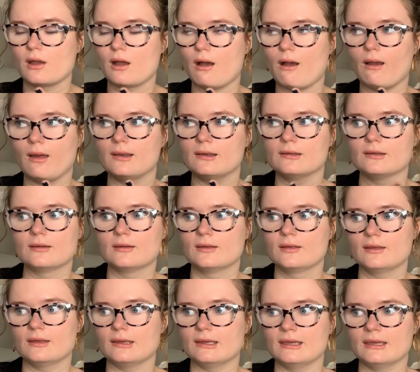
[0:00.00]
on
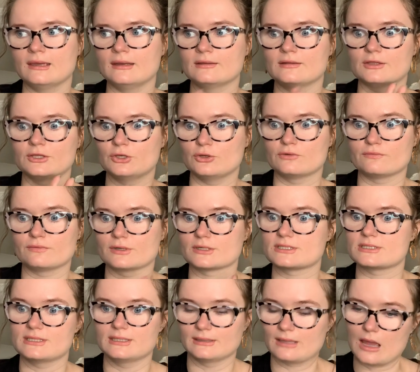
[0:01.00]
in the
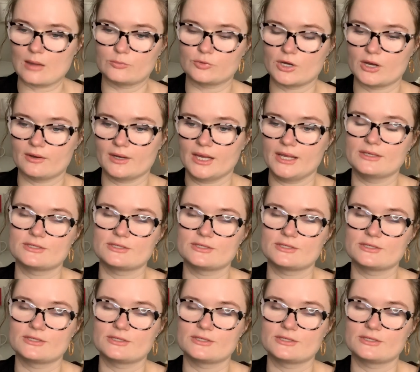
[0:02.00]
university library.